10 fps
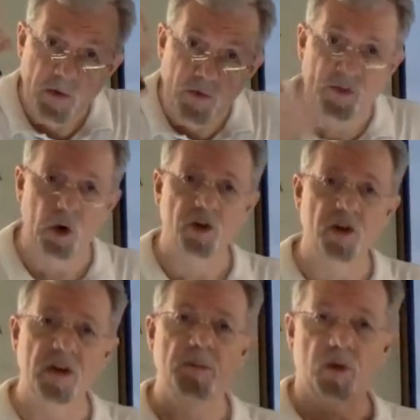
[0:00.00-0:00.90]

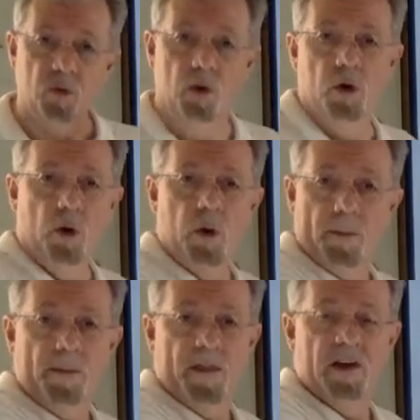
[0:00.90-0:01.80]
filter them
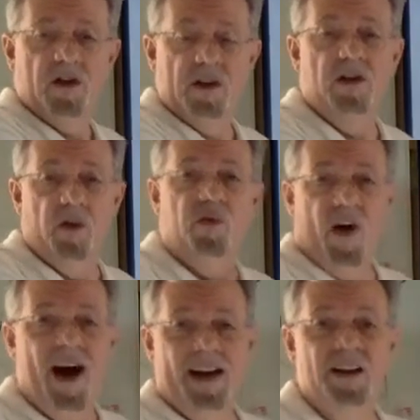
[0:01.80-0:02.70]
through this
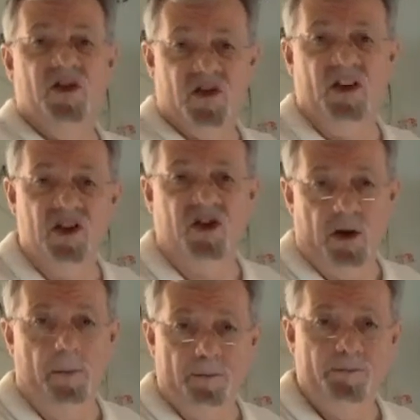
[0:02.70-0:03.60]
divine
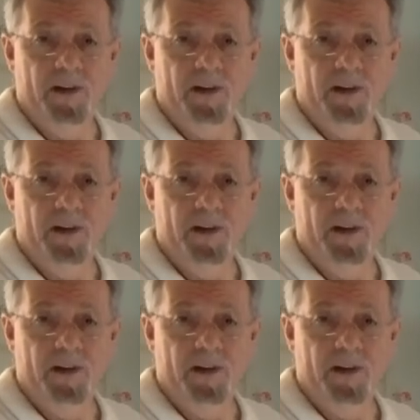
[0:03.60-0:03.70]
system.